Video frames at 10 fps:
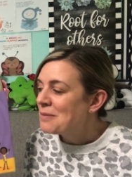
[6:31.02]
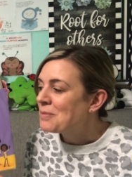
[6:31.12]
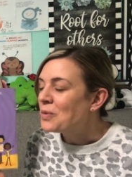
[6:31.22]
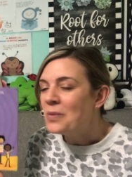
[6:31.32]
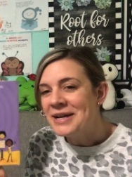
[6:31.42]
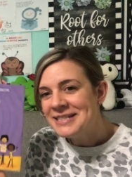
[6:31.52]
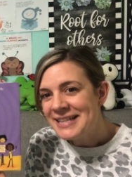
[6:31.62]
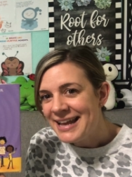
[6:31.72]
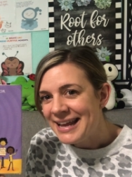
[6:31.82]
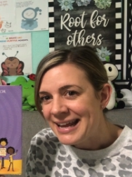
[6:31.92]
but one
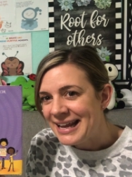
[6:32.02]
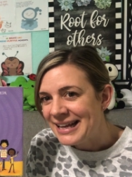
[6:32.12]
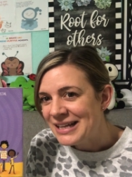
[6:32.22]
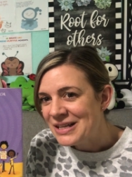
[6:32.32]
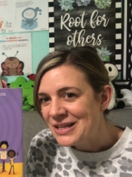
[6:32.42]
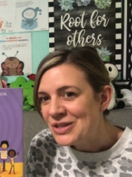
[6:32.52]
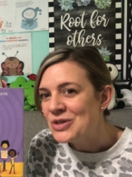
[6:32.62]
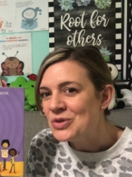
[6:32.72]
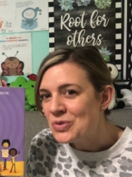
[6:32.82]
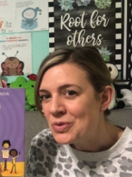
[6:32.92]
day
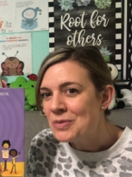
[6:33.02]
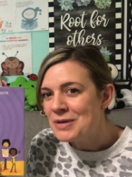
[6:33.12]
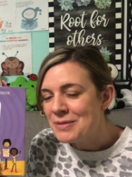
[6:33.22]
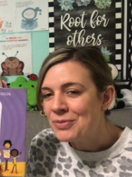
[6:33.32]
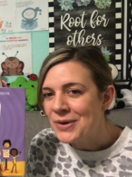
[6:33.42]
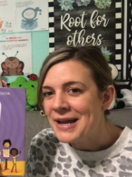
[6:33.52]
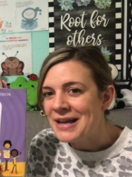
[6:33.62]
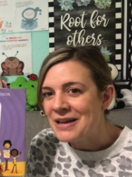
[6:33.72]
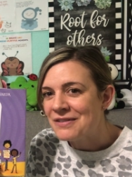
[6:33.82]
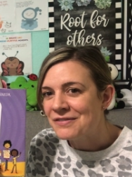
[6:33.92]
you will be
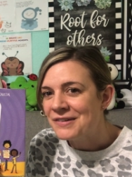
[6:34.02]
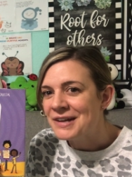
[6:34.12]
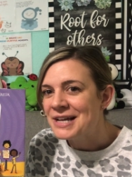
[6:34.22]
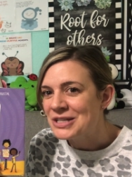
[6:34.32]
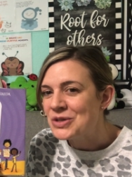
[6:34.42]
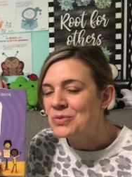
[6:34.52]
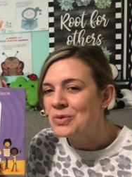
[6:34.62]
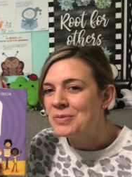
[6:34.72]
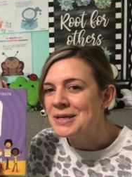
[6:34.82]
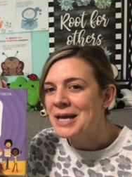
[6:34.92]
brave and you
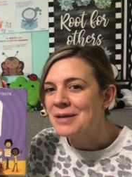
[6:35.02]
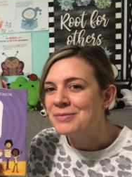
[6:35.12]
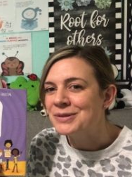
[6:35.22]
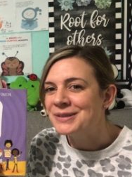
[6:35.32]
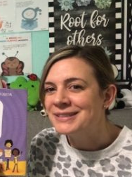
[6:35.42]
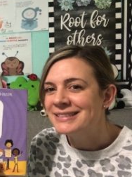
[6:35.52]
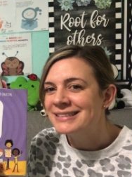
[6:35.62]
will be able